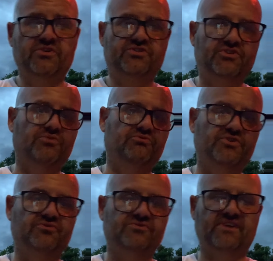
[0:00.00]
to
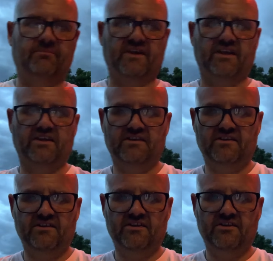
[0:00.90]
do something,
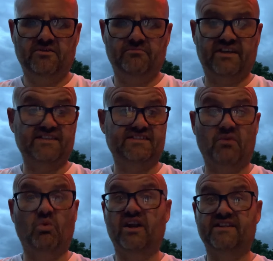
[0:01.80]
because they
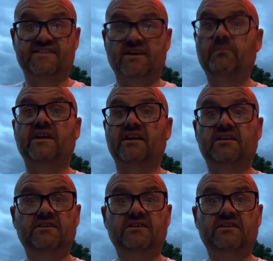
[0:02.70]
wanted something.